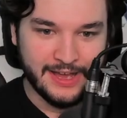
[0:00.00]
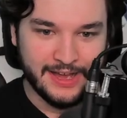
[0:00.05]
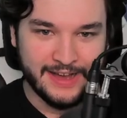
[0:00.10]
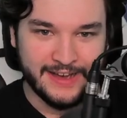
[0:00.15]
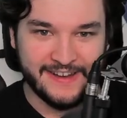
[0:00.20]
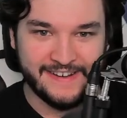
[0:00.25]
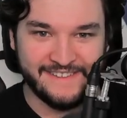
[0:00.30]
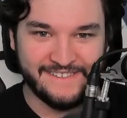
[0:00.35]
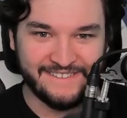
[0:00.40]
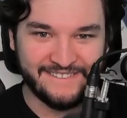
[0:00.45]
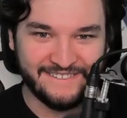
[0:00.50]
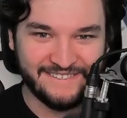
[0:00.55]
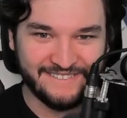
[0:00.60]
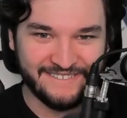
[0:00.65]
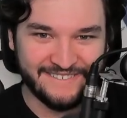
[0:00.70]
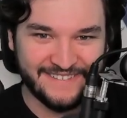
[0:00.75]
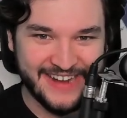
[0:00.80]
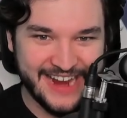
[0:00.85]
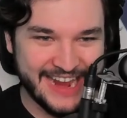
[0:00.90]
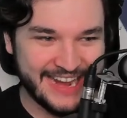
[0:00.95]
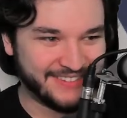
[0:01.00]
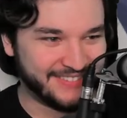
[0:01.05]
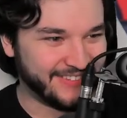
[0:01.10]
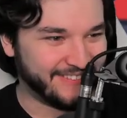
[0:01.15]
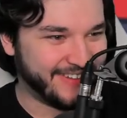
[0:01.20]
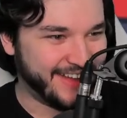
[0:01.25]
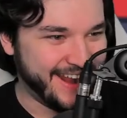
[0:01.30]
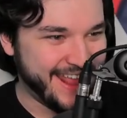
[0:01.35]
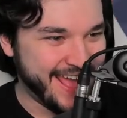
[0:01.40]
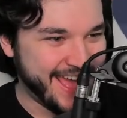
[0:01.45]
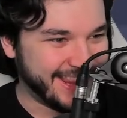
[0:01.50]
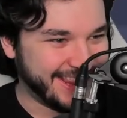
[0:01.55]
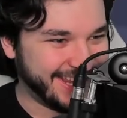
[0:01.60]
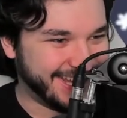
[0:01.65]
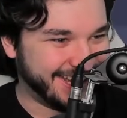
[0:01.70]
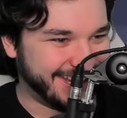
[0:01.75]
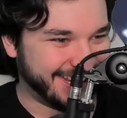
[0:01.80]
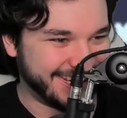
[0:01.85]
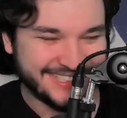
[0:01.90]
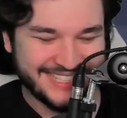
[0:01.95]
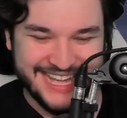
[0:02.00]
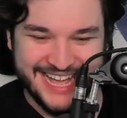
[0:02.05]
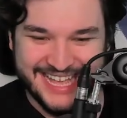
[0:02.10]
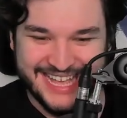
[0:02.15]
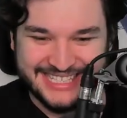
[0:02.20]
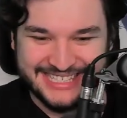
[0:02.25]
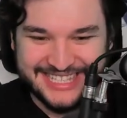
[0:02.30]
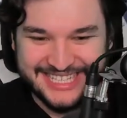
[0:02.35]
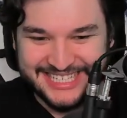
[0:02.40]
All right, everyone, at long last,